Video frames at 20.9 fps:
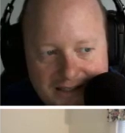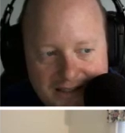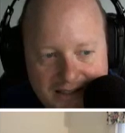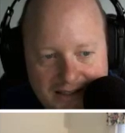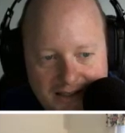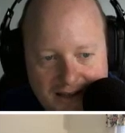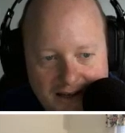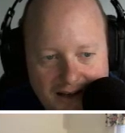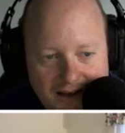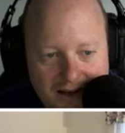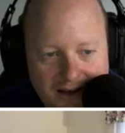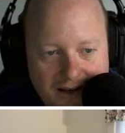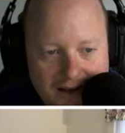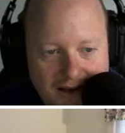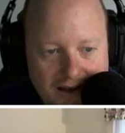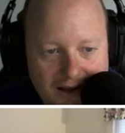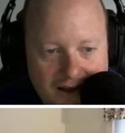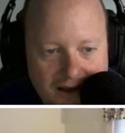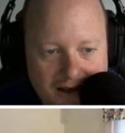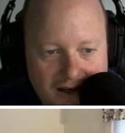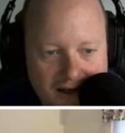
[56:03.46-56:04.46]
this
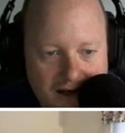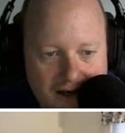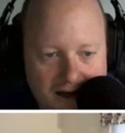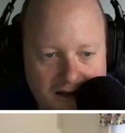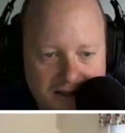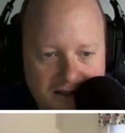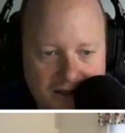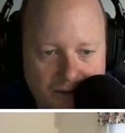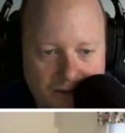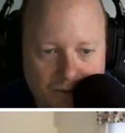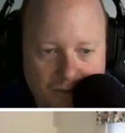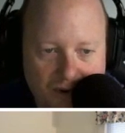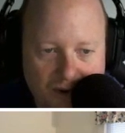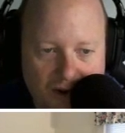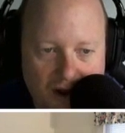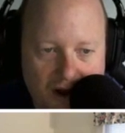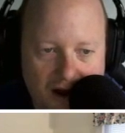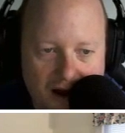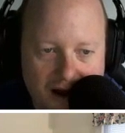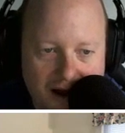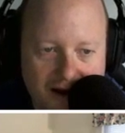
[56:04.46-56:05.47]
custom
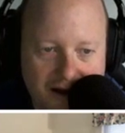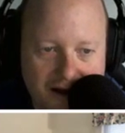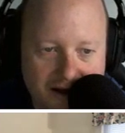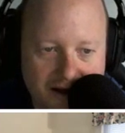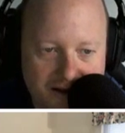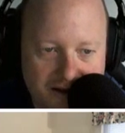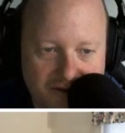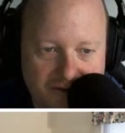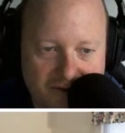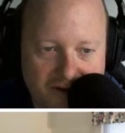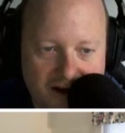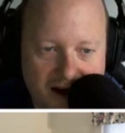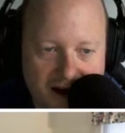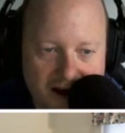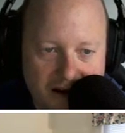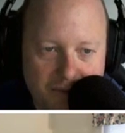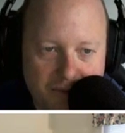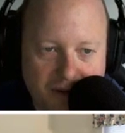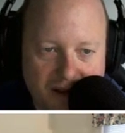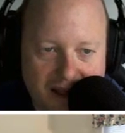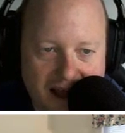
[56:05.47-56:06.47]
block
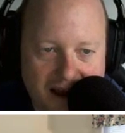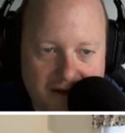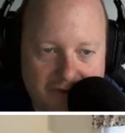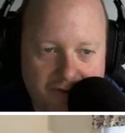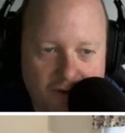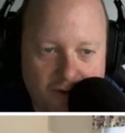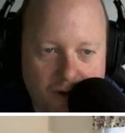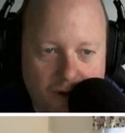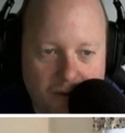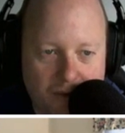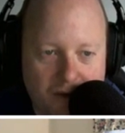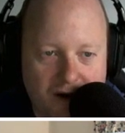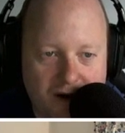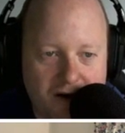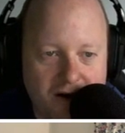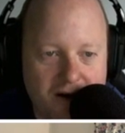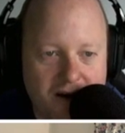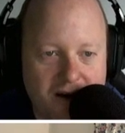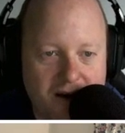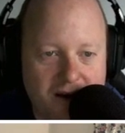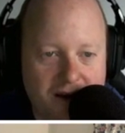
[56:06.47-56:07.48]
defined
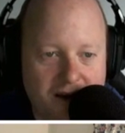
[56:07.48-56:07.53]
platformer.